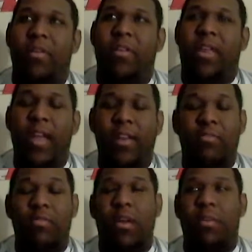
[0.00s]
they can't
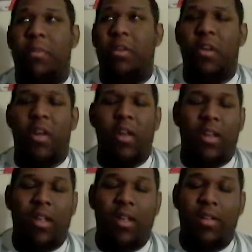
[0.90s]
do it. But
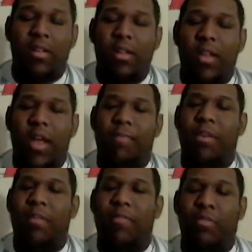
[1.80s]
nothing.
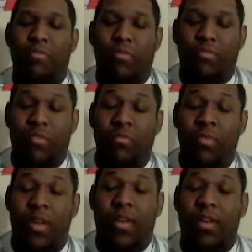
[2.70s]
Happen if you do
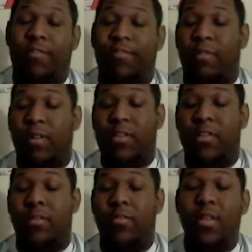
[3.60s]
nothing to force, you
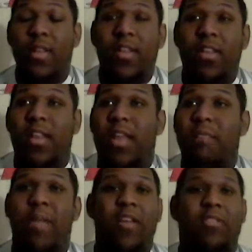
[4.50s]
know. This is a
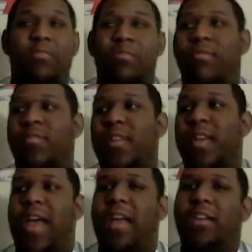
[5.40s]
major move.
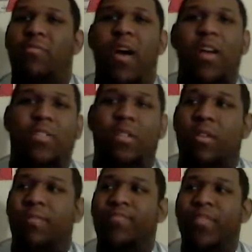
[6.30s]
And
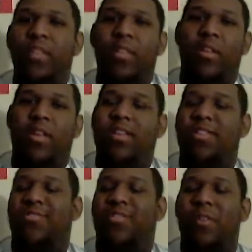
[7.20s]
Roger, you know, that
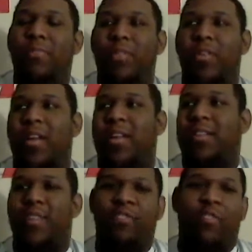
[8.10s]
disturbed look on his
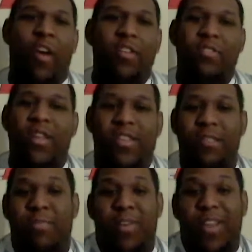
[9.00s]
face. Roger has
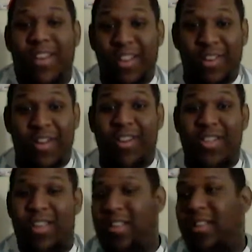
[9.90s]
completely
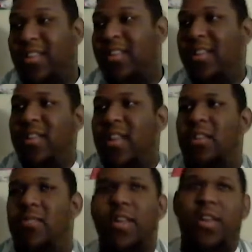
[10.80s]
lost it.
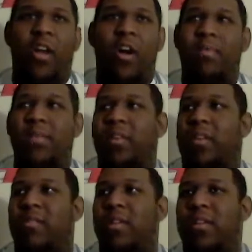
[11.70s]
And knowing that the comments
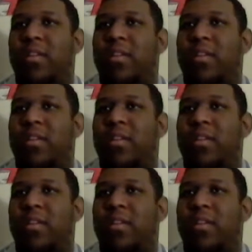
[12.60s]
are